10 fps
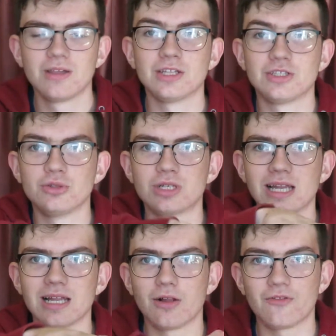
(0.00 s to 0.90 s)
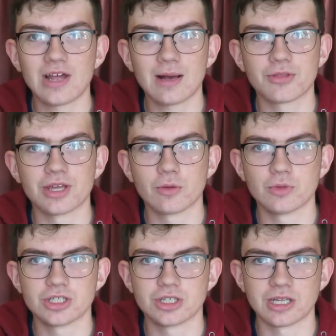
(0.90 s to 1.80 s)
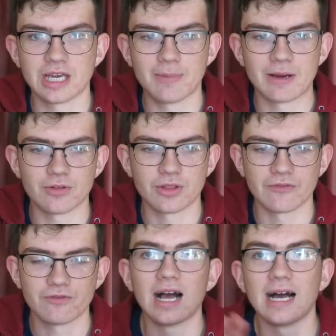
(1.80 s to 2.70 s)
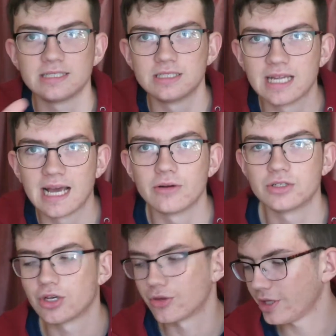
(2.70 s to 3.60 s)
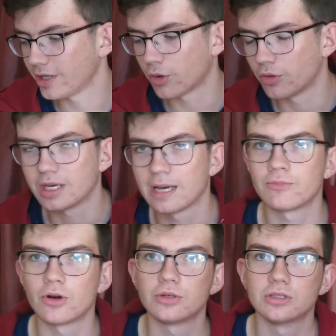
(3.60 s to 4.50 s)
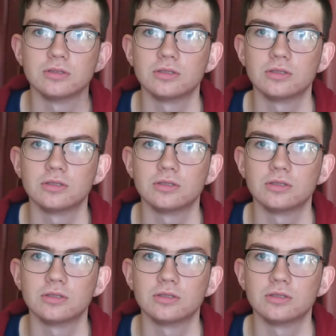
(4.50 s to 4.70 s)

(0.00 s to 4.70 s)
there's usually a little flat thing which you can keep everything flat and down so that it won't get broken